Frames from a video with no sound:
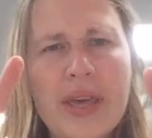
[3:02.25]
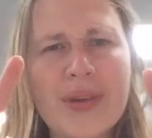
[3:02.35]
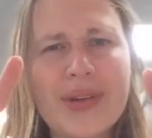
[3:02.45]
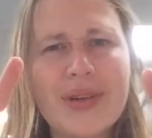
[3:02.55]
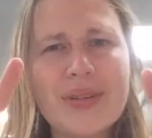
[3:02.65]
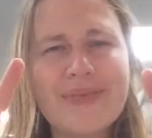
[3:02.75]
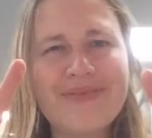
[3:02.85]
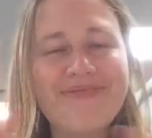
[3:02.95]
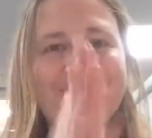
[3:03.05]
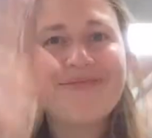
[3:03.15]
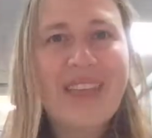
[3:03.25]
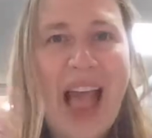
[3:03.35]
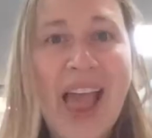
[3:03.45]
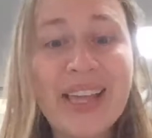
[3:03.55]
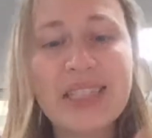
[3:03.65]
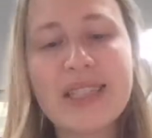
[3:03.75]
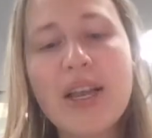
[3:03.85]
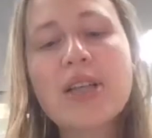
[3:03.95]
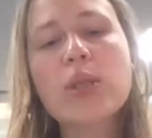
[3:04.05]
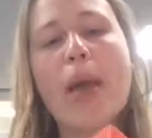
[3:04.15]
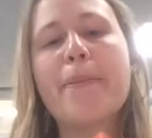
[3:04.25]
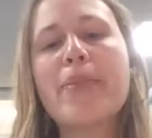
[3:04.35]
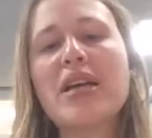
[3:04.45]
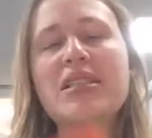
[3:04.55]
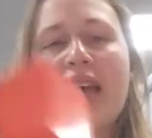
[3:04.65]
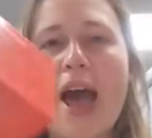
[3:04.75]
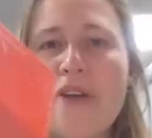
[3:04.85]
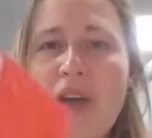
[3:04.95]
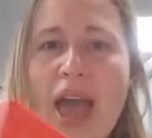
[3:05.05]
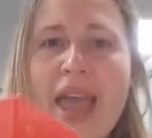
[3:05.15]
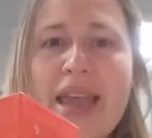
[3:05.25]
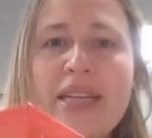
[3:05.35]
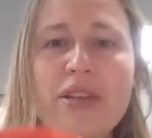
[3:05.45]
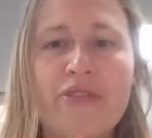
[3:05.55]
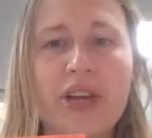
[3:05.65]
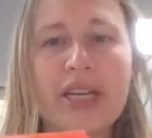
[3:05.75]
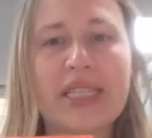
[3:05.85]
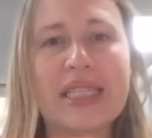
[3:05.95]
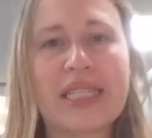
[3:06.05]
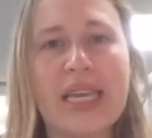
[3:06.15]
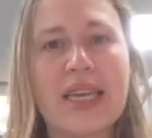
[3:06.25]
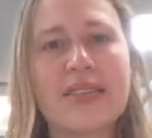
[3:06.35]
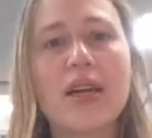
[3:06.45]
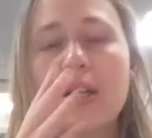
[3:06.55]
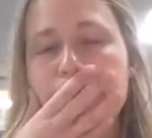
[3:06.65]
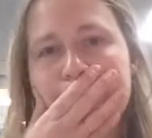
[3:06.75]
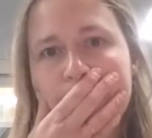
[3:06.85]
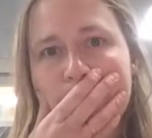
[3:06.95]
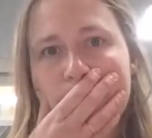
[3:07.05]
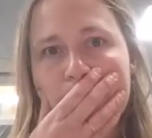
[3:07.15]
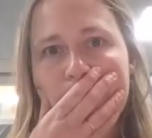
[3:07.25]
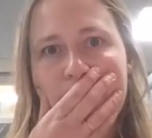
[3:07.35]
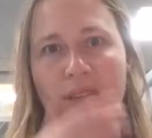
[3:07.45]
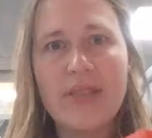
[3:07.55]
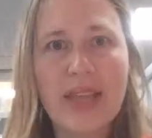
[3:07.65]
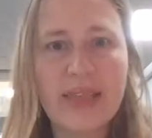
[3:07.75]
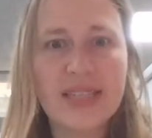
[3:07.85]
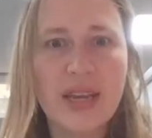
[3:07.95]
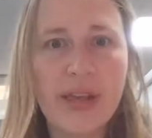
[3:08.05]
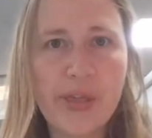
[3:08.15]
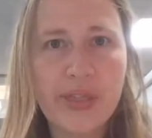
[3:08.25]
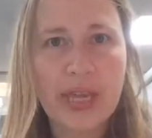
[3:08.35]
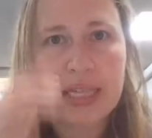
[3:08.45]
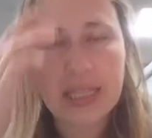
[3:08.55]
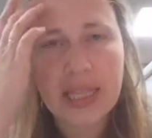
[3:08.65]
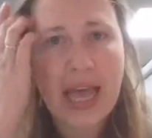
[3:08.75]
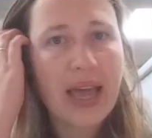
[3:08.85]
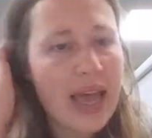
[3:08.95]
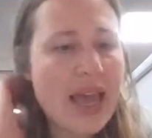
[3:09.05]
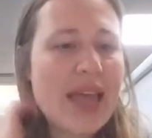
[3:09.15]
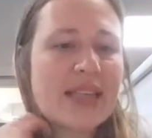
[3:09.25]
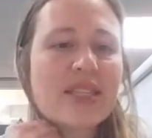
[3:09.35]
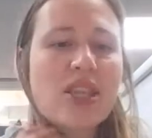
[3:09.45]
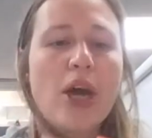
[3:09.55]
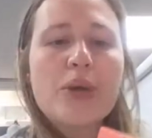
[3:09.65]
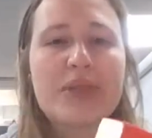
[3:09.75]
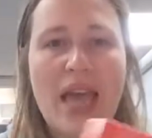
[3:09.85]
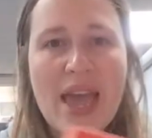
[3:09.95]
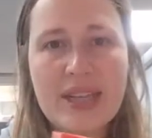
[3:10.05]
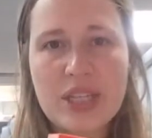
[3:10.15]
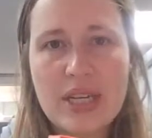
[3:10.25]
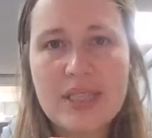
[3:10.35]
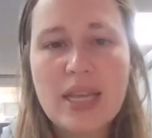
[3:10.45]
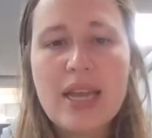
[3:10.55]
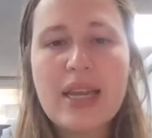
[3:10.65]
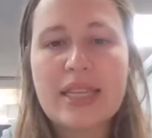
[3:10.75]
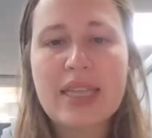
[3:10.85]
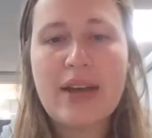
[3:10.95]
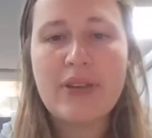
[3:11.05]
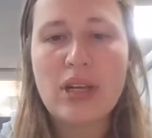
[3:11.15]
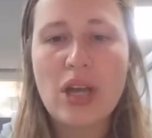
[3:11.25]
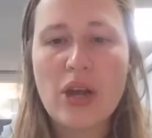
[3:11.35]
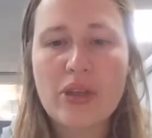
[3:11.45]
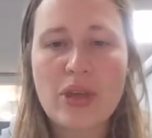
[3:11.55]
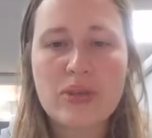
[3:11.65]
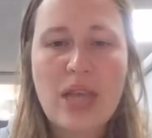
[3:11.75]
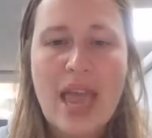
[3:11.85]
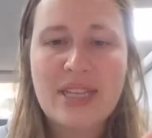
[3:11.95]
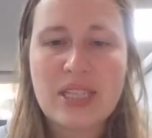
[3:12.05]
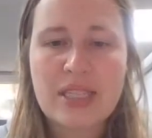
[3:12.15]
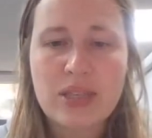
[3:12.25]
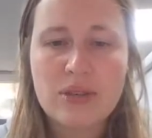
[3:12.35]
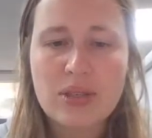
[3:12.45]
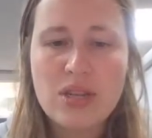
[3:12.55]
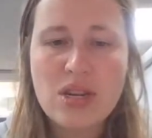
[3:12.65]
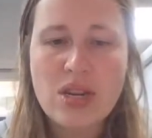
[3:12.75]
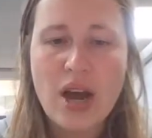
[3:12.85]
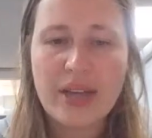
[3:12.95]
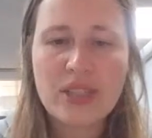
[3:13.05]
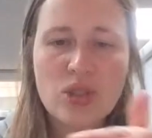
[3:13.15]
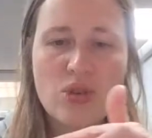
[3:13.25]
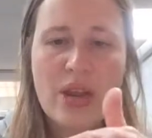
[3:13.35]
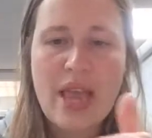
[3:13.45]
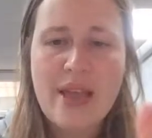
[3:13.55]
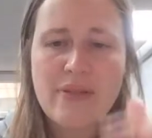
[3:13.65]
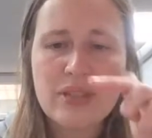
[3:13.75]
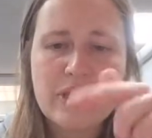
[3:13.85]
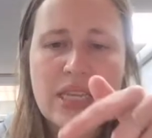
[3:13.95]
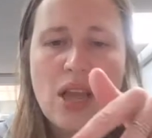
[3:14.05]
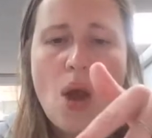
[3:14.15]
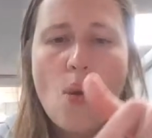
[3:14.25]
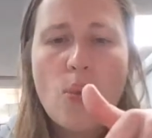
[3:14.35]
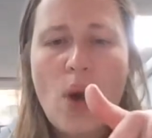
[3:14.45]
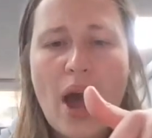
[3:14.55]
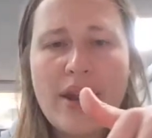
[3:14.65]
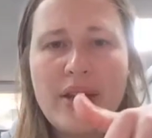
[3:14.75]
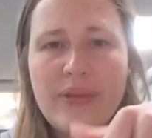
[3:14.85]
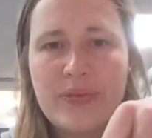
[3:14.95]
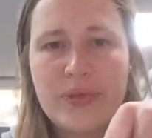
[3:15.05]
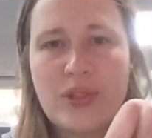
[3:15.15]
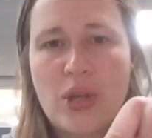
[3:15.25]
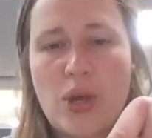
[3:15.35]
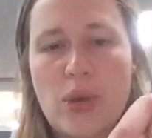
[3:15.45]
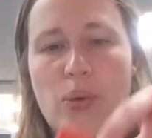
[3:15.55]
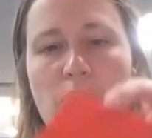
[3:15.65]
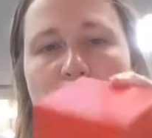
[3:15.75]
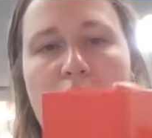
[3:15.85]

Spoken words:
equals 8. So it must have 8 vertices. Then there's another thing, isn't there? It's those edges. Let's have a look. Those edges, those nice straight areas. Ready? 1, 2,